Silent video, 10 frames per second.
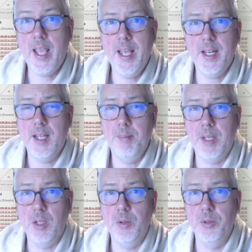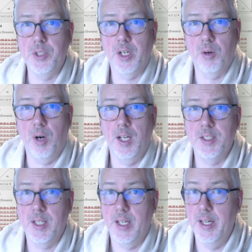and it can be used
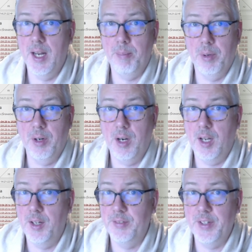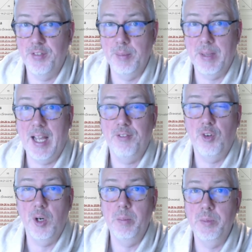across a number of different
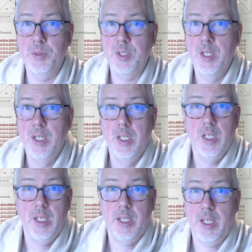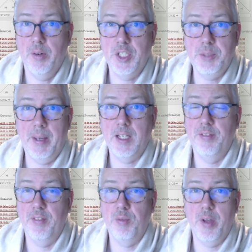platforms,
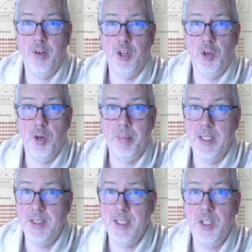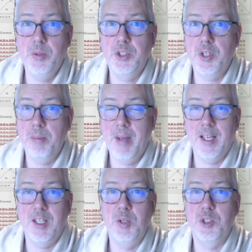irrespective of whether you're a PC user,
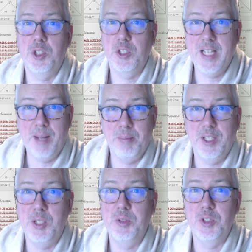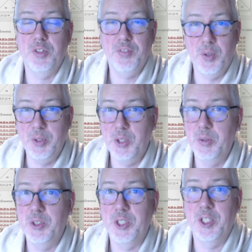Mac user, tablet user, phone
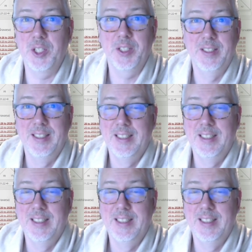user,